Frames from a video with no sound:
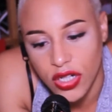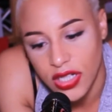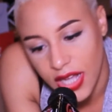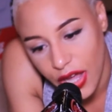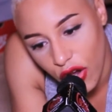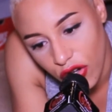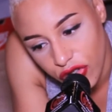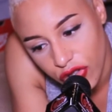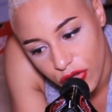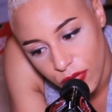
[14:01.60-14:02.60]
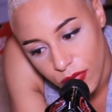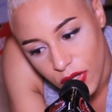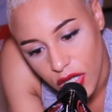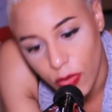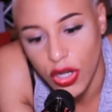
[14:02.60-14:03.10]
us to get costume,
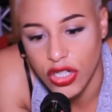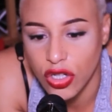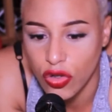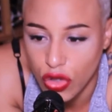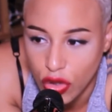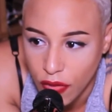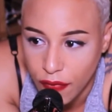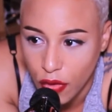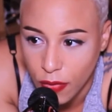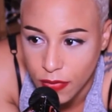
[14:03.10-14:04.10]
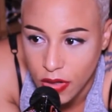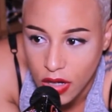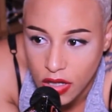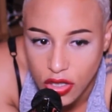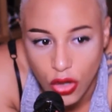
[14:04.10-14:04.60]
you want us to look uniformed, so